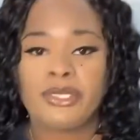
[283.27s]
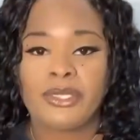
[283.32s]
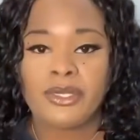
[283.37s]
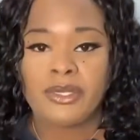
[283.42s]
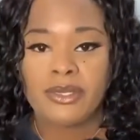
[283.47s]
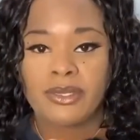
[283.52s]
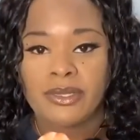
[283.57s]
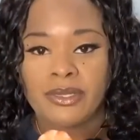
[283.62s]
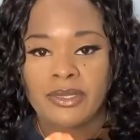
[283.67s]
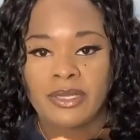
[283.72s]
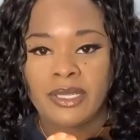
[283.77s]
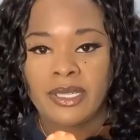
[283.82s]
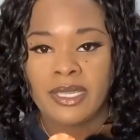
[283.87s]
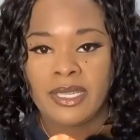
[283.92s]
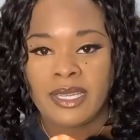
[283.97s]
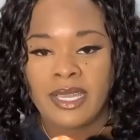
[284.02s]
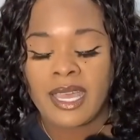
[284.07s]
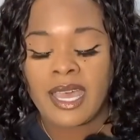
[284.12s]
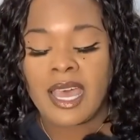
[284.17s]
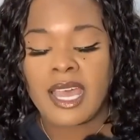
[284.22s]
to
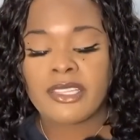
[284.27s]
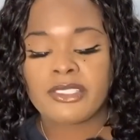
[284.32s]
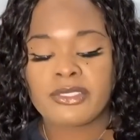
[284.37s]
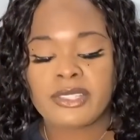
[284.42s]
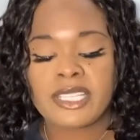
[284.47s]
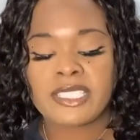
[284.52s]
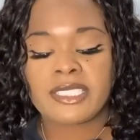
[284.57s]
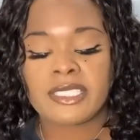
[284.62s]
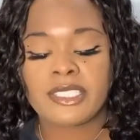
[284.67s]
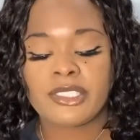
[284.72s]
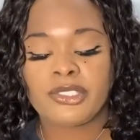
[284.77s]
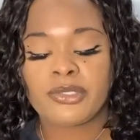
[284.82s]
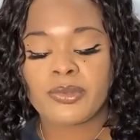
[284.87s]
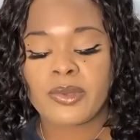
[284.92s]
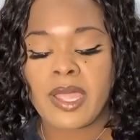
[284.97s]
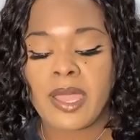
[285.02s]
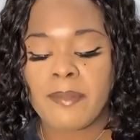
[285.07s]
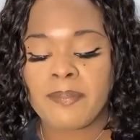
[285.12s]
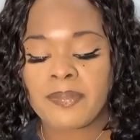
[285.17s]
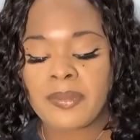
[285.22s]
address the
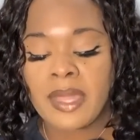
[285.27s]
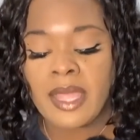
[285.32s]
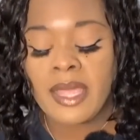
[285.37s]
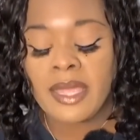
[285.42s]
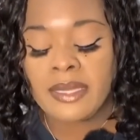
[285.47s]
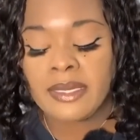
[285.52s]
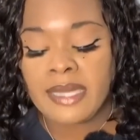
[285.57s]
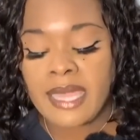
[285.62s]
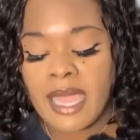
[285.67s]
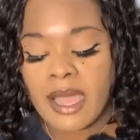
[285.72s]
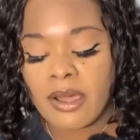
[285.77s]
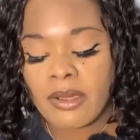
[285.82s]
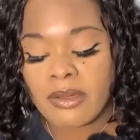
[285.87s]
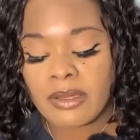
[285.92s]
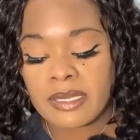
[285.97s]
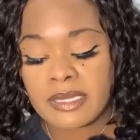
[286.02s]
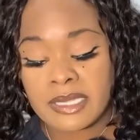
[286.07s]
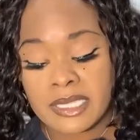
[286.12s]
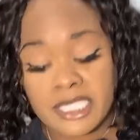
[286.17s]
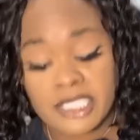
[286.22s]
shrimp. Now,
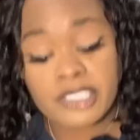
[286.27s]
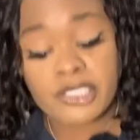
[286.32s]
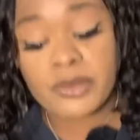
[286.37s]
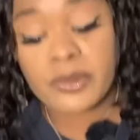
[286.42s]
this